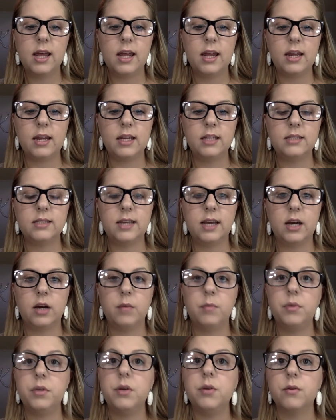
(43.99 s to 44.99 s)
and how
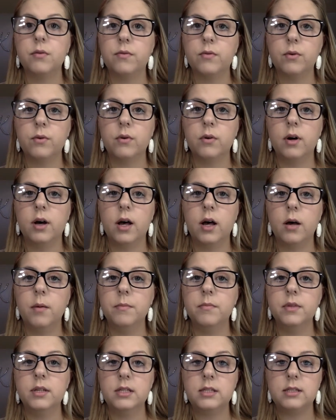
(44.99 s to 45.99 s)
beautiful
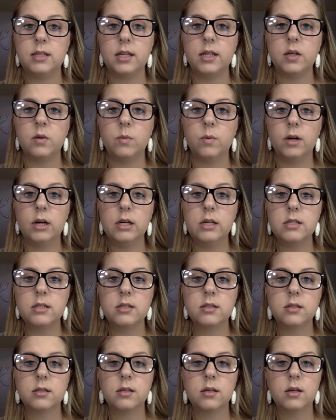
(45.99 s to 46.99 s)
the city was.